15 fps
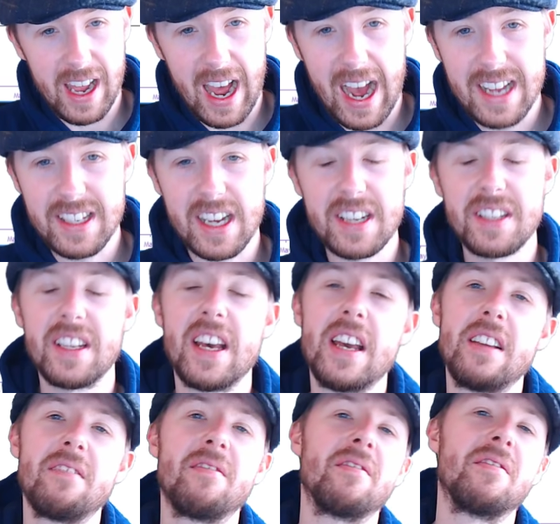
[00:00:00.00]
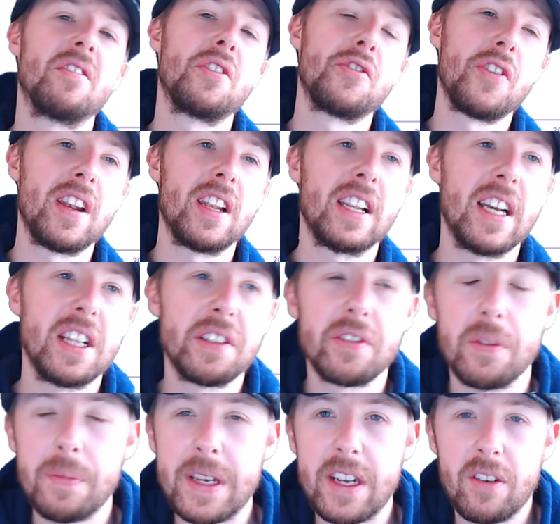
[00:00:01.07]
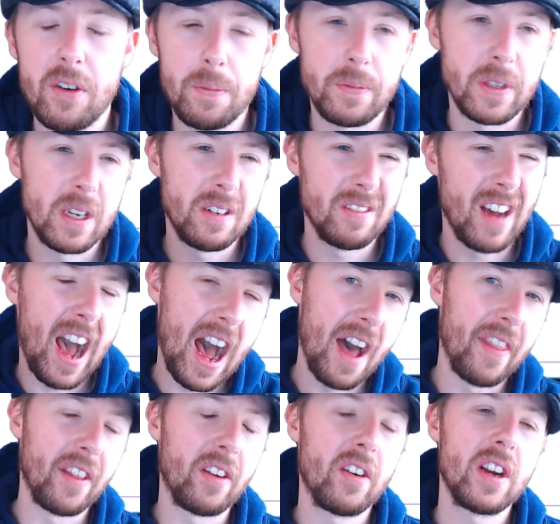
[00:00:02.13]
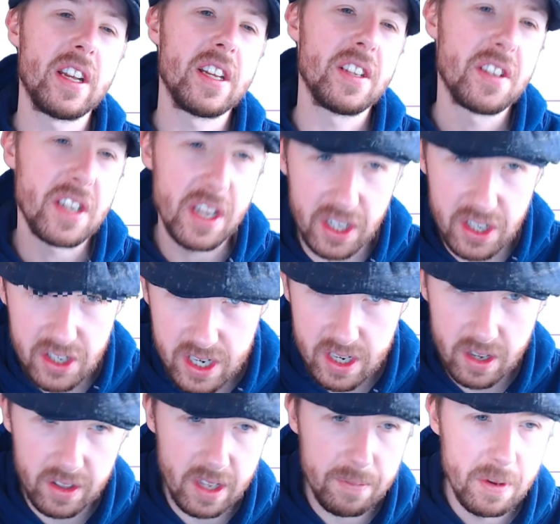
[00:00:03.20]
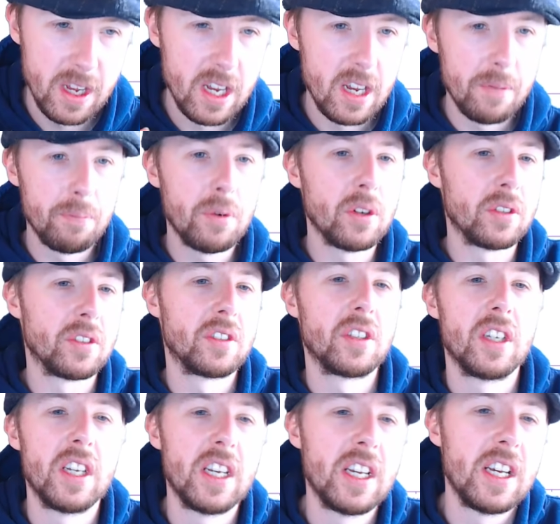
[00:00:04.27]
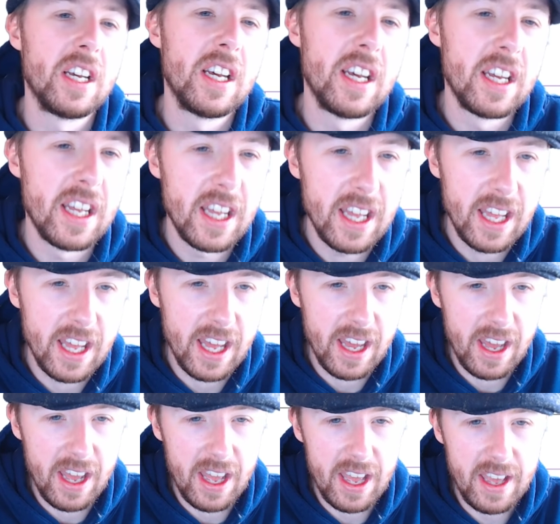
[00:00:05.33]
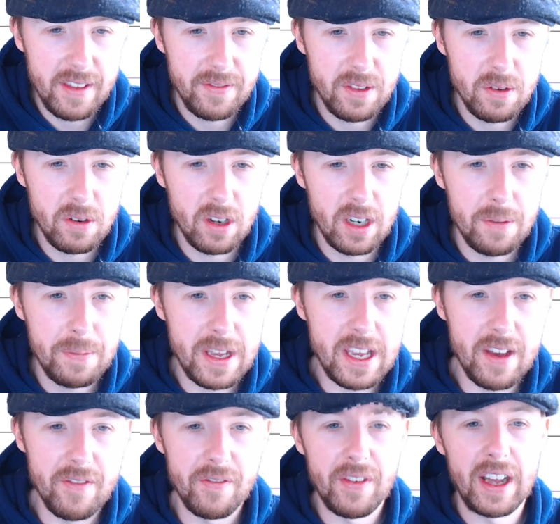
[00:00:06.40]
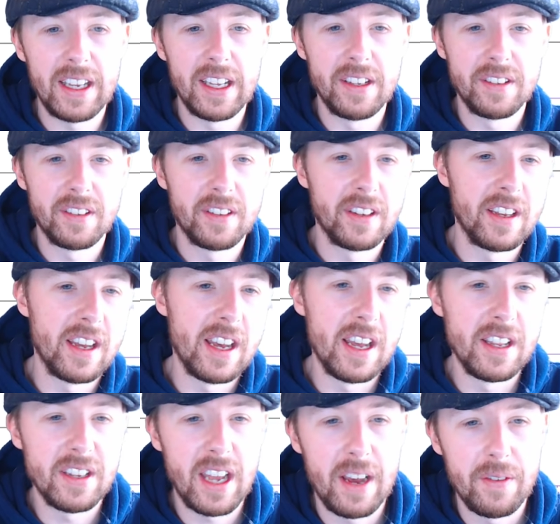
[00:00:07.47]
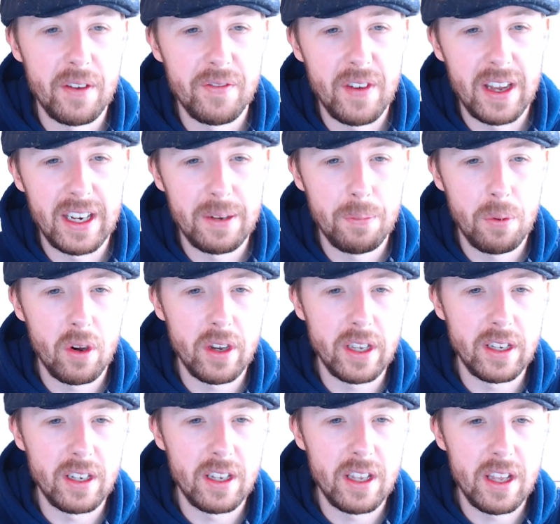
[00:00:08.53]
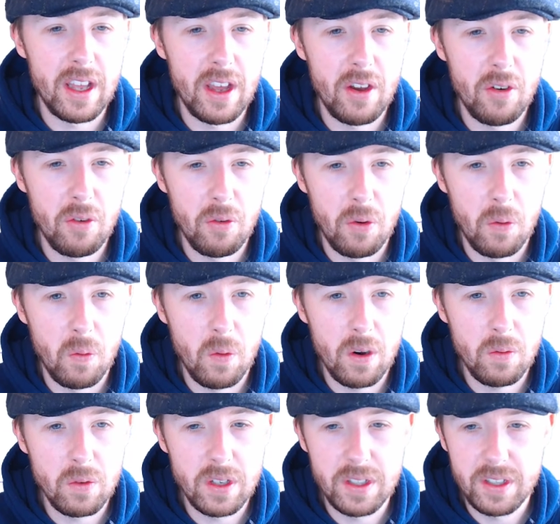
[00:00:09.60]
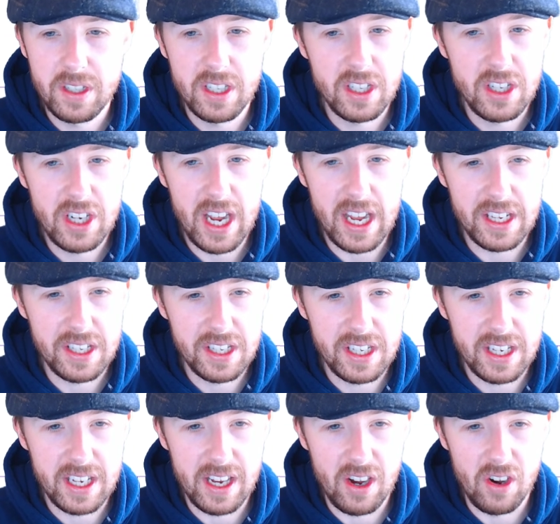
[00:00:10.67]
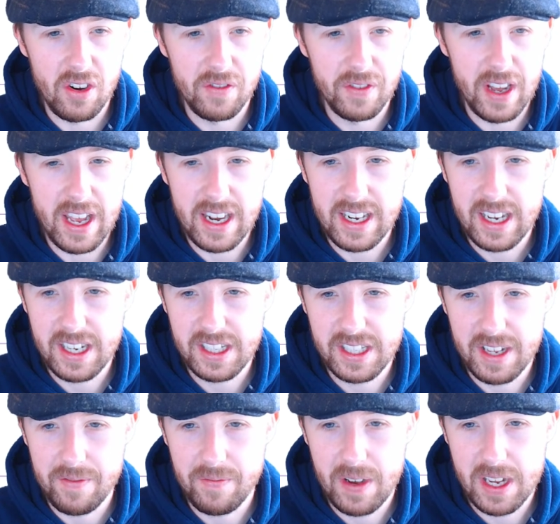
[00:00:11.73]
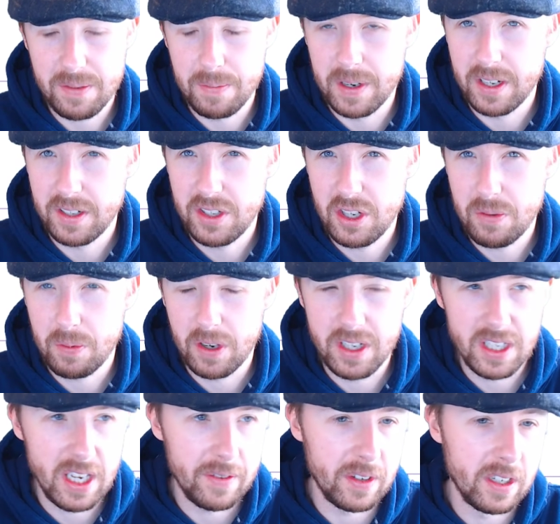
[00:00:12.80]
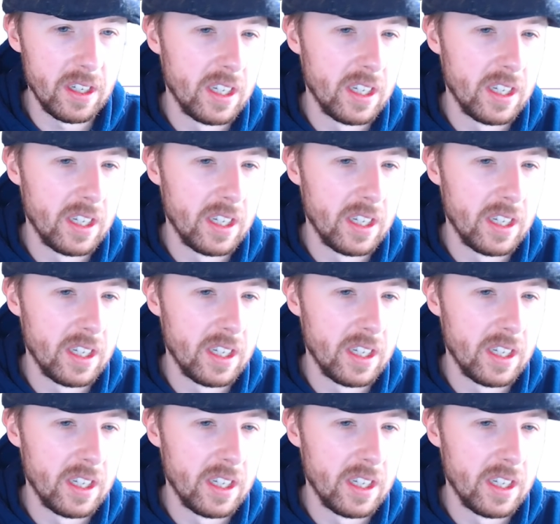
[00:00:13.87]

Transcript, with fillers: as I say trend lines for me in crypto aren't the greatest you can cheat on them but if you're going to be valid and have a valid point what would suggest of a nice investment at 2.7.